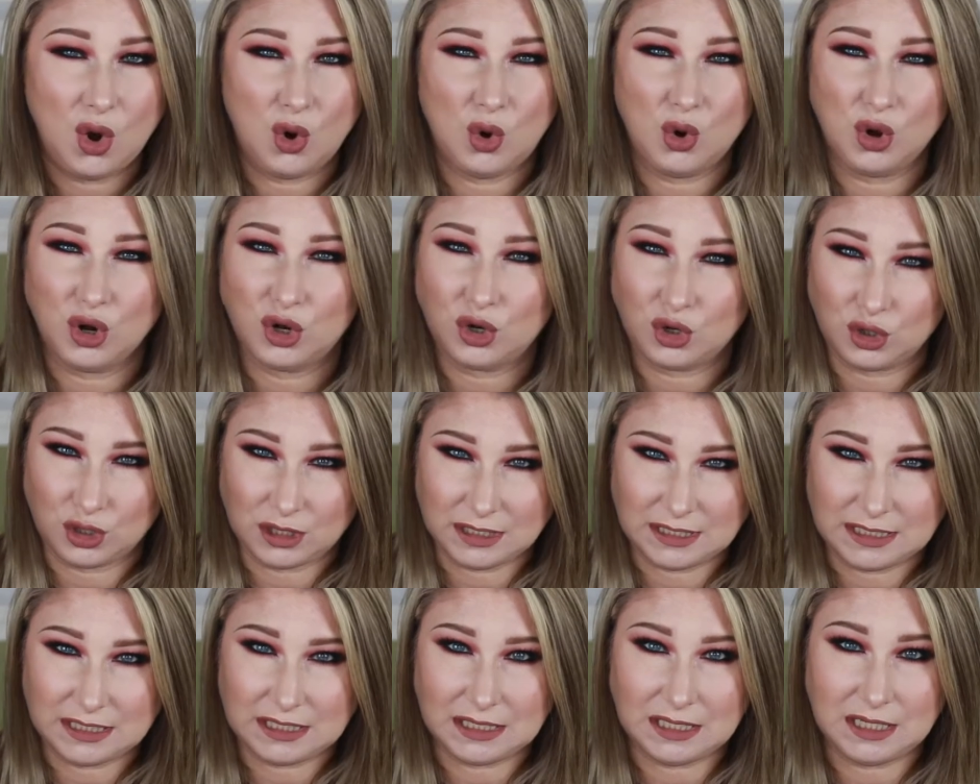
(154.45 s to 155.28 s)
or
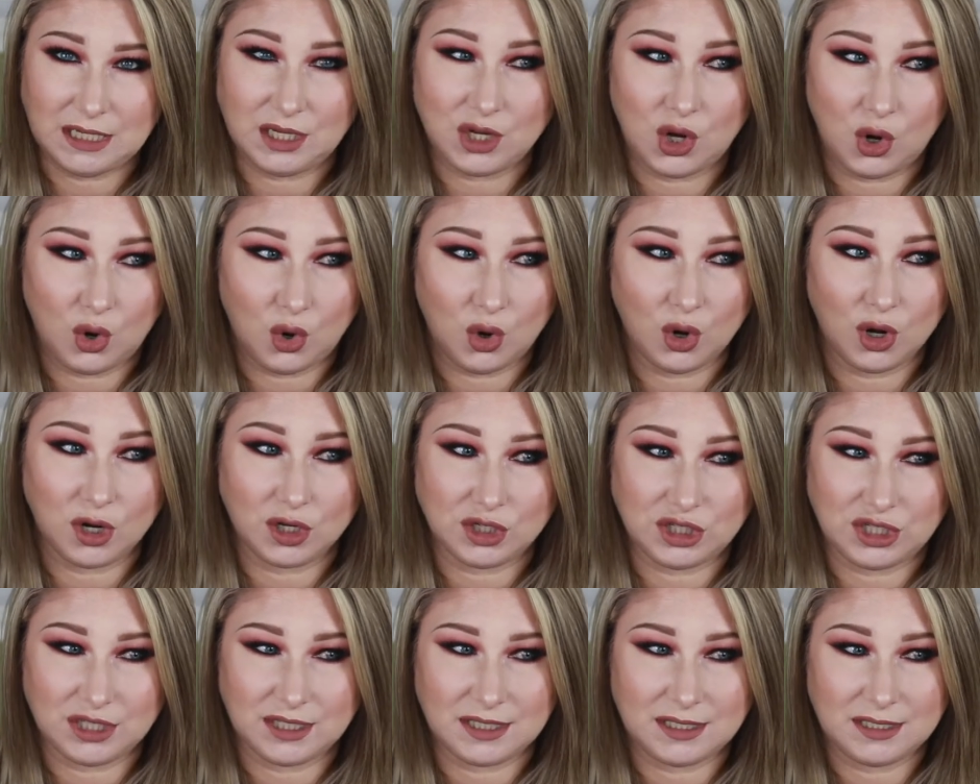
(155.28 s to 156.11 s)
creasy or
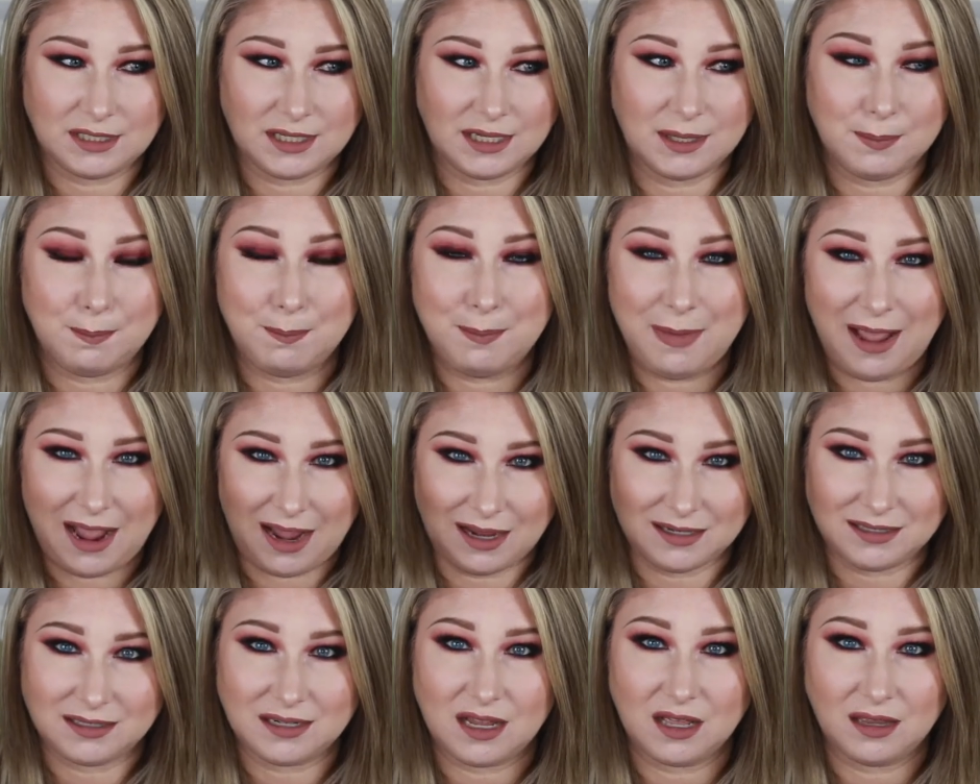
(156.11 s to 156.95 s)
just
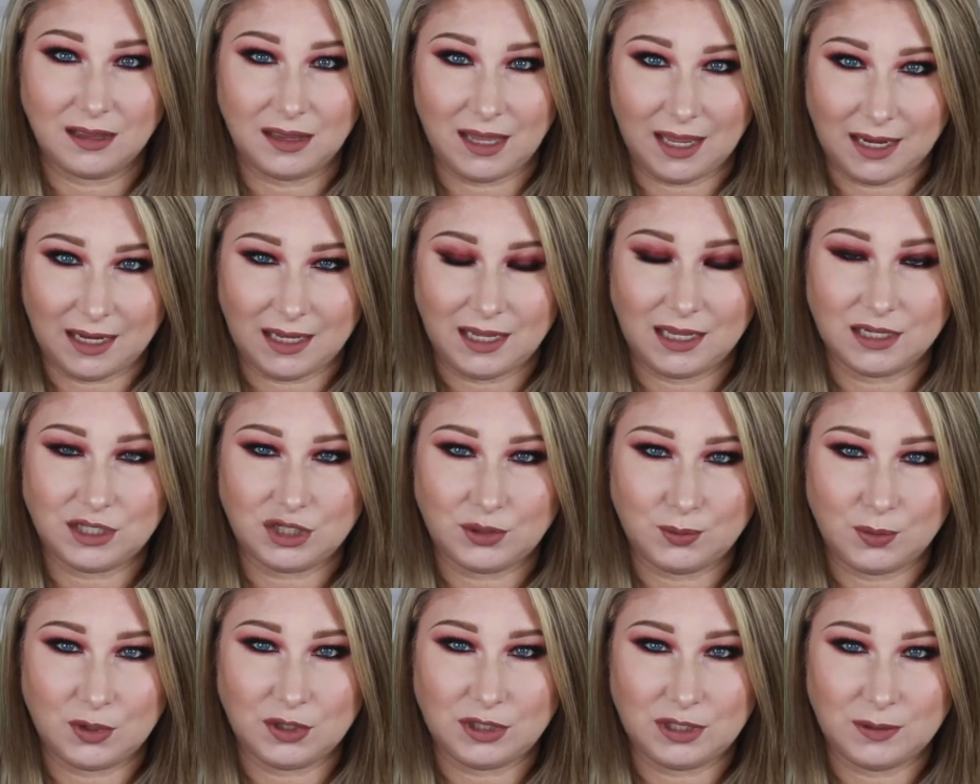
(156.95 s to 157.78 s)
mask-like. It's
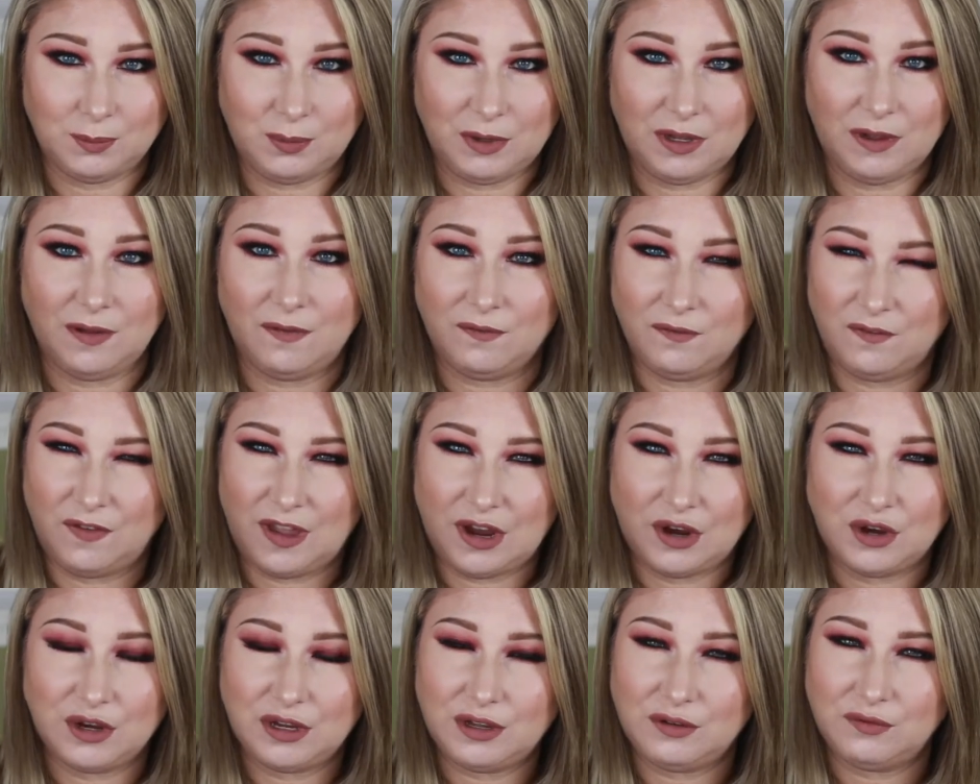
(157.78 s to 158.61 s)
supposed to be
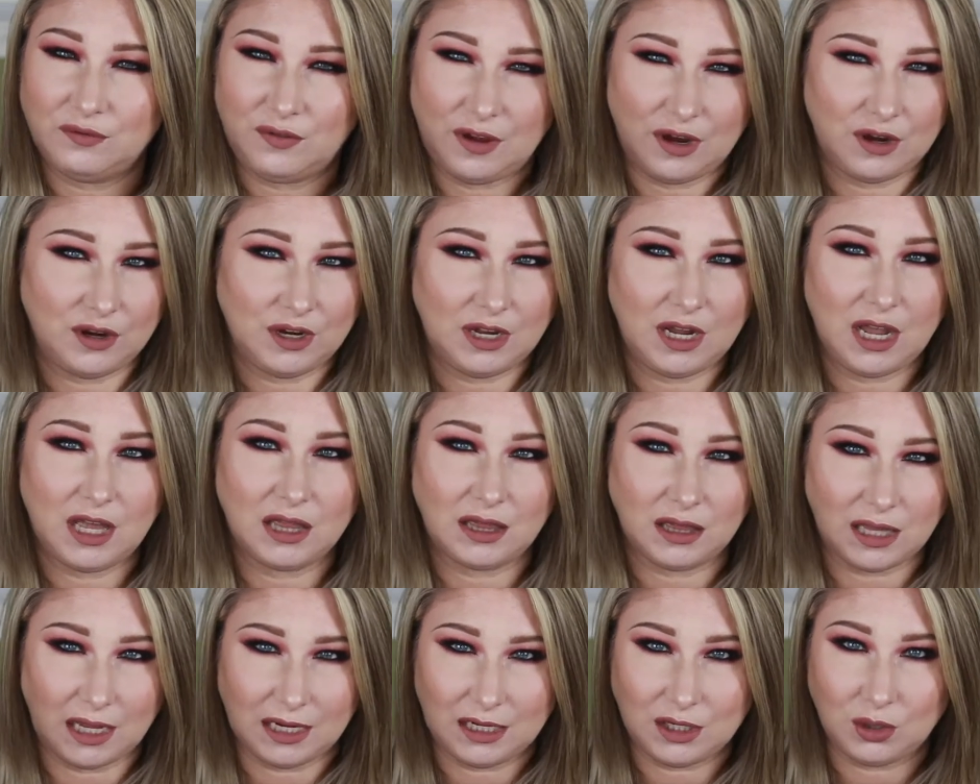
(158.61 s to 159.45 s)
very, very
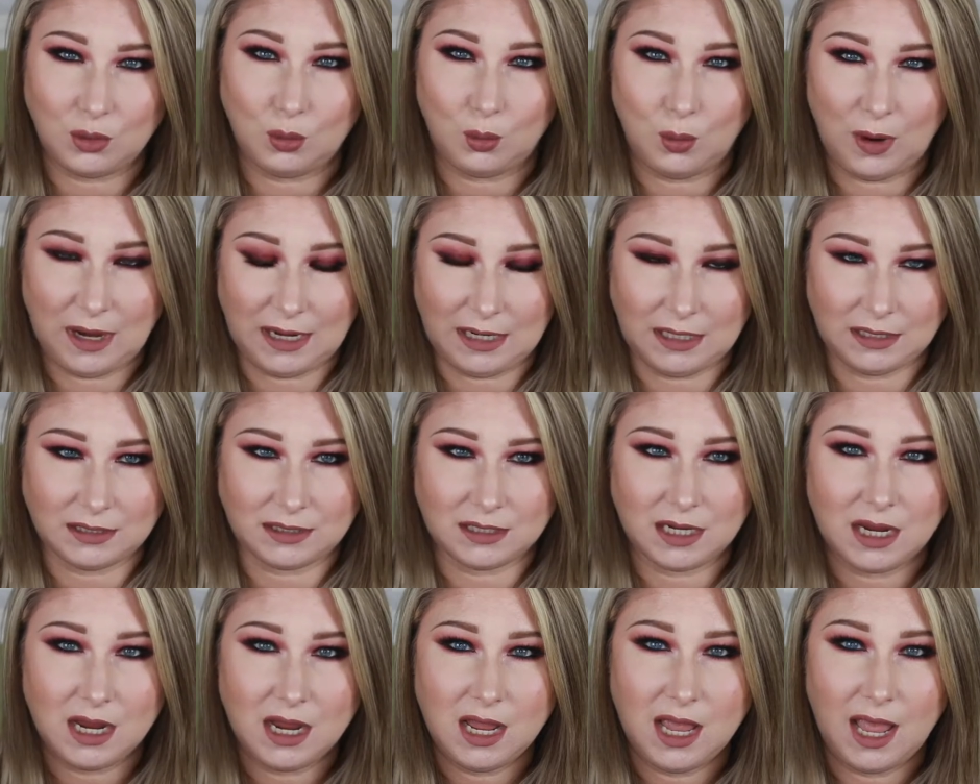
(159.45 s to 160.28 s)

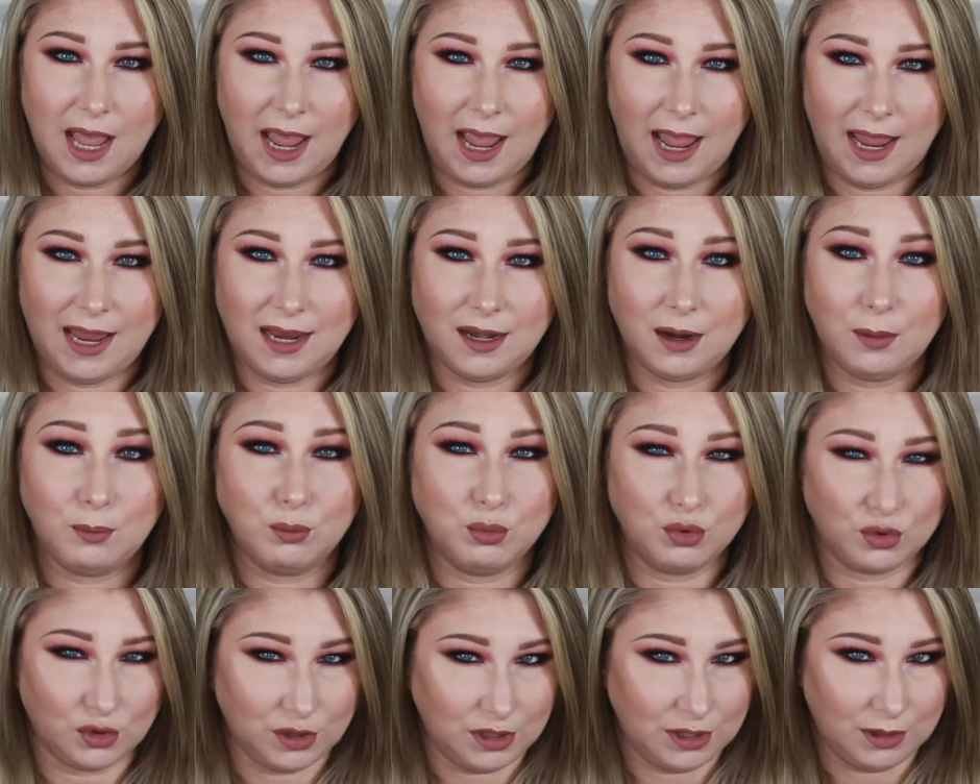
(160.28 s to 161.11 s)
lightweight and
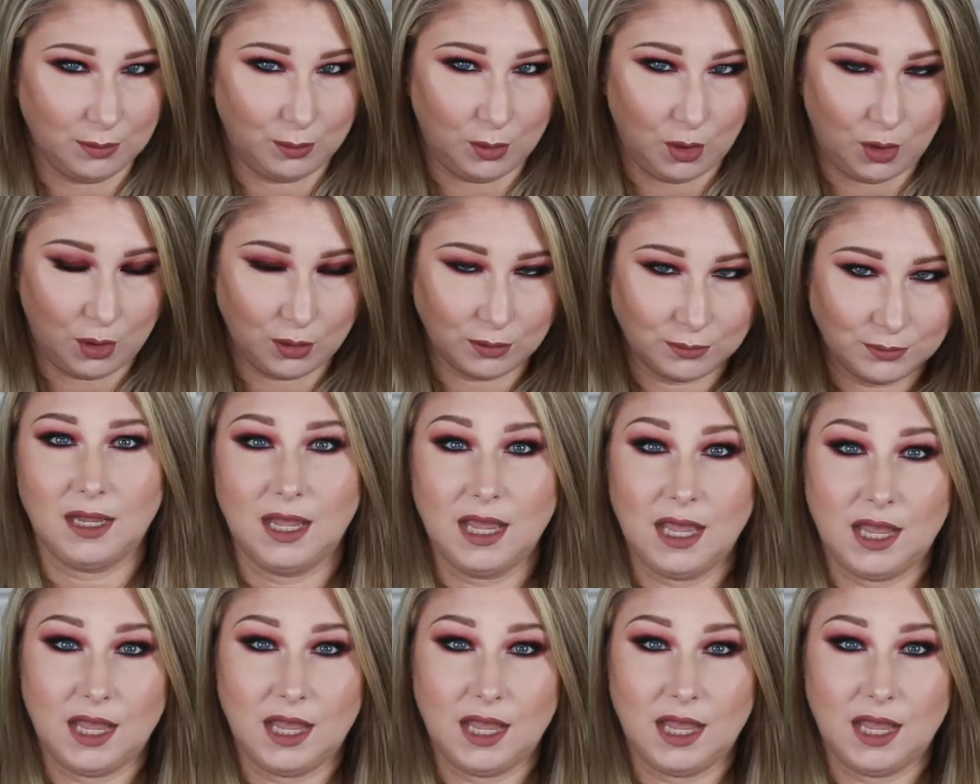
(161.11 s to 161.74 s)
breathable.